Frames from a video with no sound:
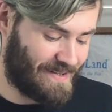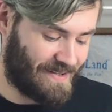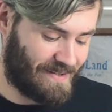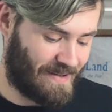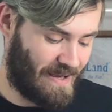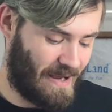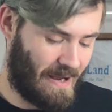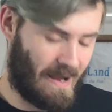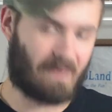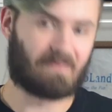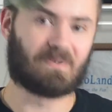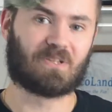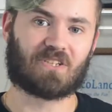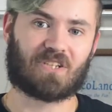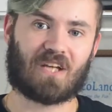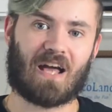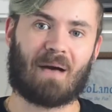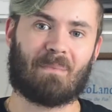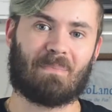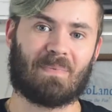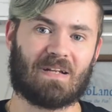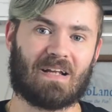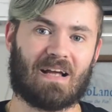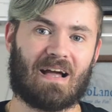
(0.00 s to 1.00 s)
I'm just
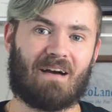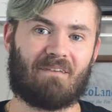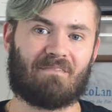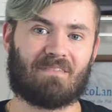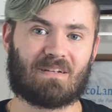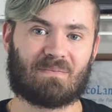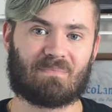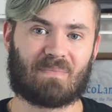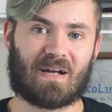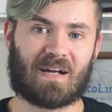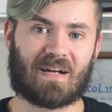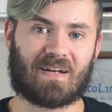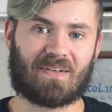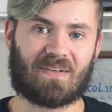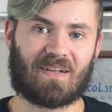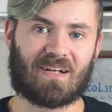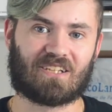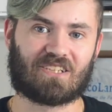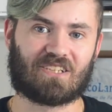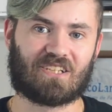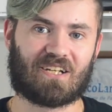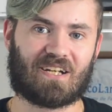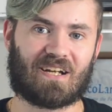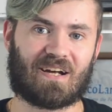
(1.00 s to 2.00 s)
happy to have it in my
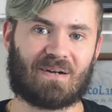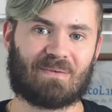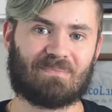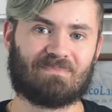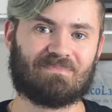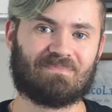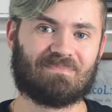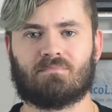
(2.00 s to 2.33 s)
collection now.